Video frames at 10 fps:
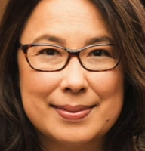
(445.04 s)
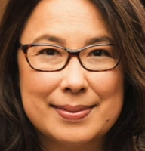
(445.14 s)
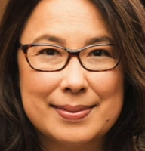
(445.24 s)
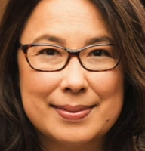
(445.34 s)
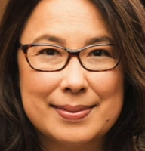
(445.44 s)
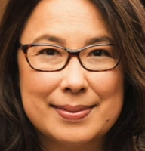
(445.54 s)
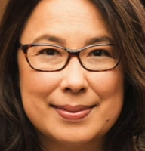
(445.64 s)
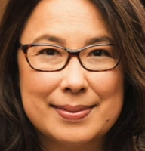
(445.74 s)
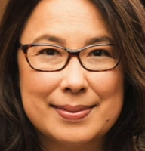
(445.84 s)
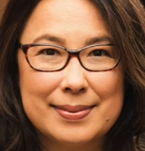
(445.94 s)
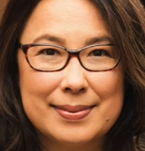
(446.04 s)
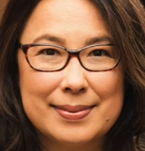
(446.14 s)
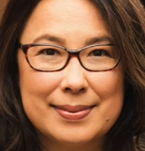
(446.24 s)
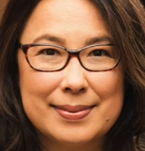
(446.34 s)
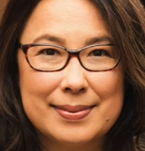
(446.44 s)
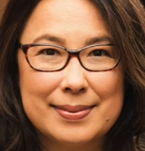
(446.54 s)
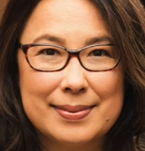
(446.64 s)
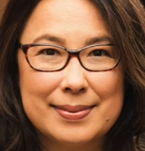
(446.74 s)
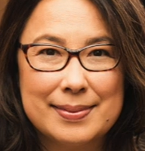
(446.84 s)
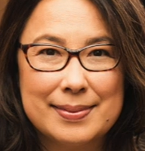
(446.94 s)

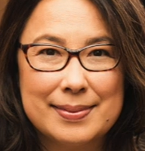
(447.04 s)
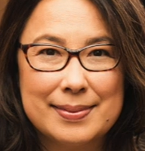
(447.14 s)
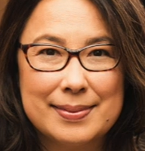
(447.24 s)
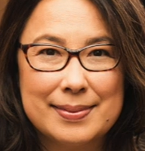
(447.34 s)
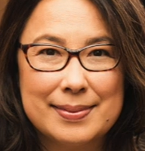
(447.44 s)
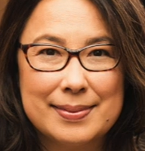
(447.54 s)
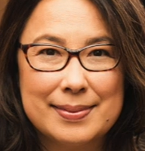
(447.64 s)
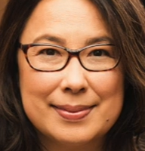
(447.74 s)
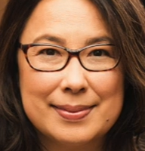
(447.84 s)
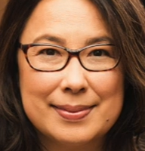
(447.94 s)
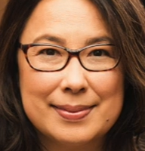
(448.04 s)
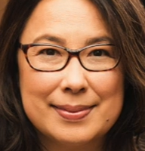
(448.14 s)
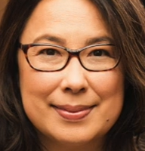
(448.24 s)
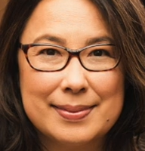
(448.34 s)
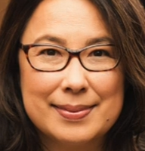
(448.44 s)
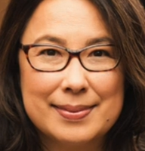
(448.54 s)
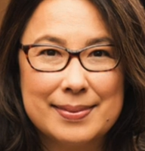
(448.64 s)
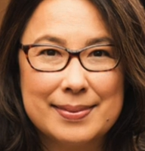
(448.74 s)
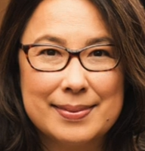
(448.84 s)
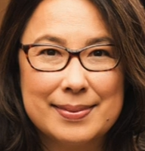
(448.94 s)

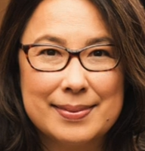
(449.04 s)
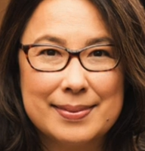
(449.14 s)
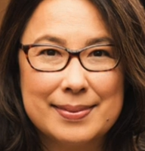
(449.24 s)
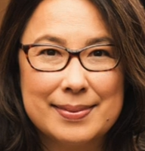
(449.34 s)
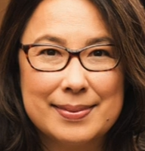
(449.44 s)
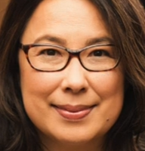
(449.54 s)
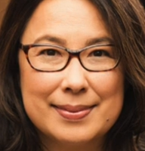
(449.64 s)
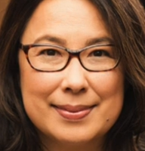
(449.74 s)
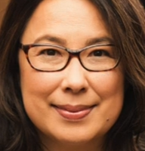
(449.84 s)
(no lip movement)